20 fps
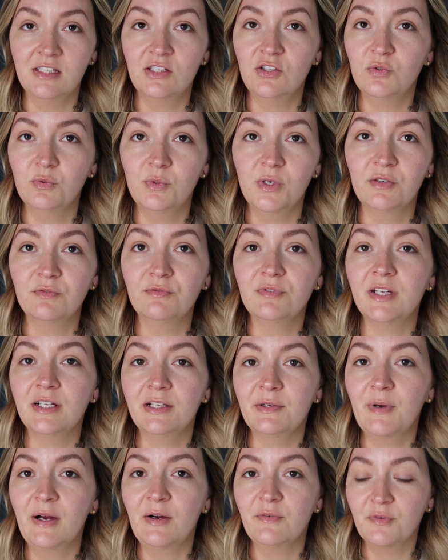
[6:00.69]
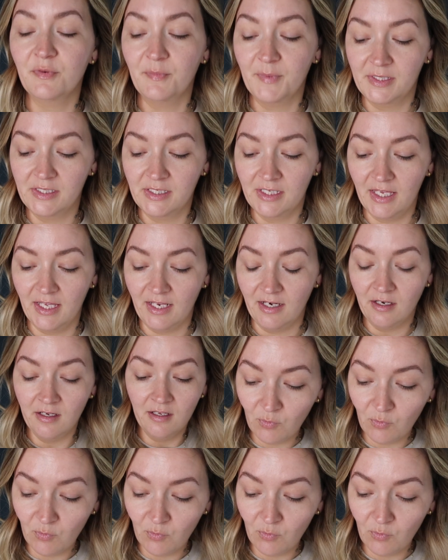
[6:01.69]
they just work really well for my skin.